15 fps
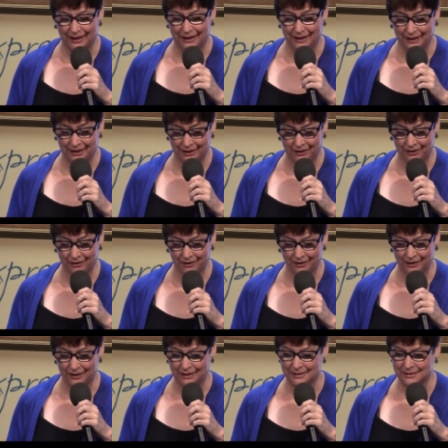Here
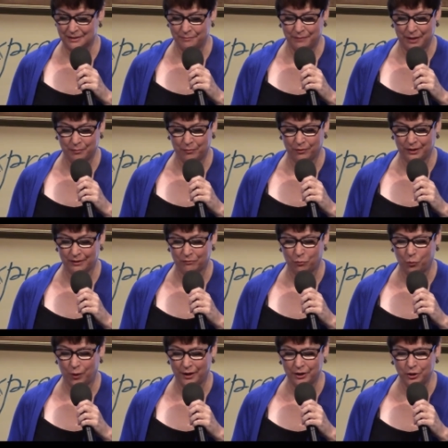is the memory
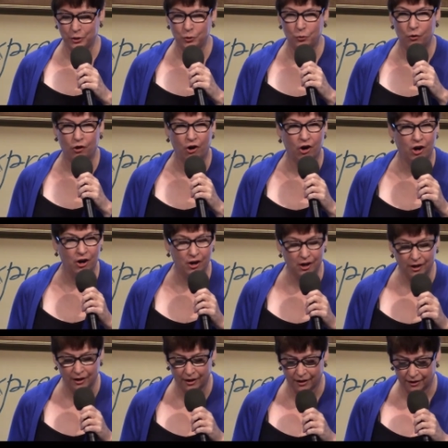of what you
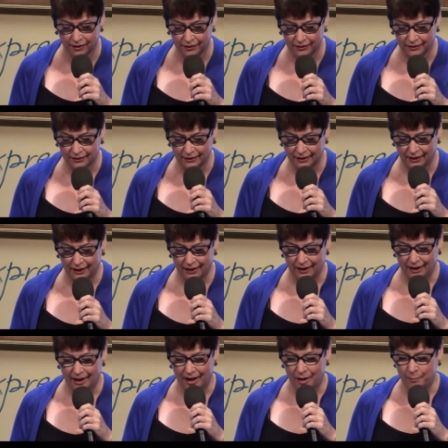are,
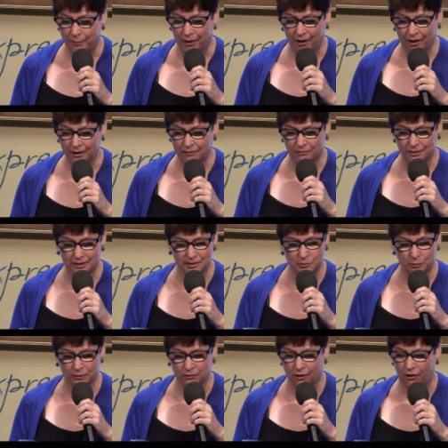a part of
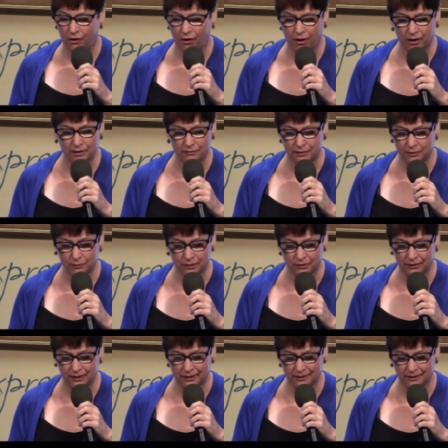this with all of it
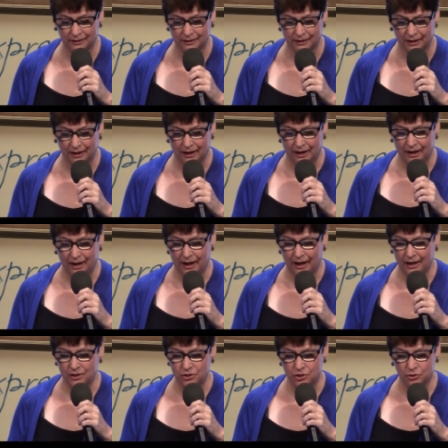within,
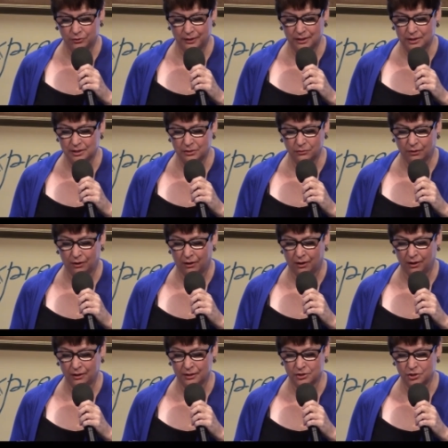and joined to
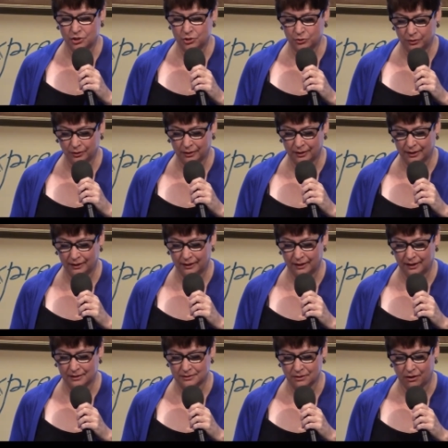all as surely
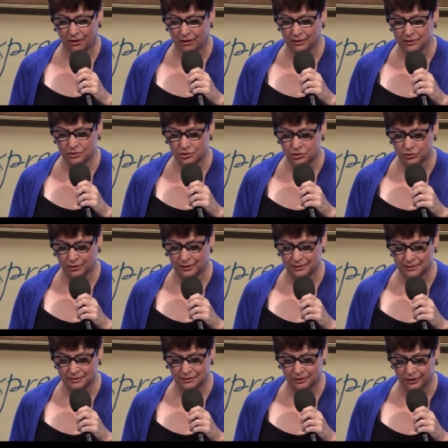as all is
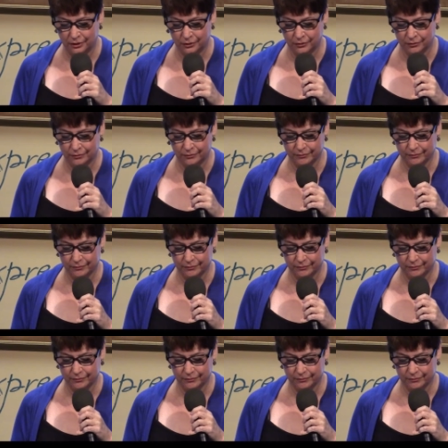joined in you.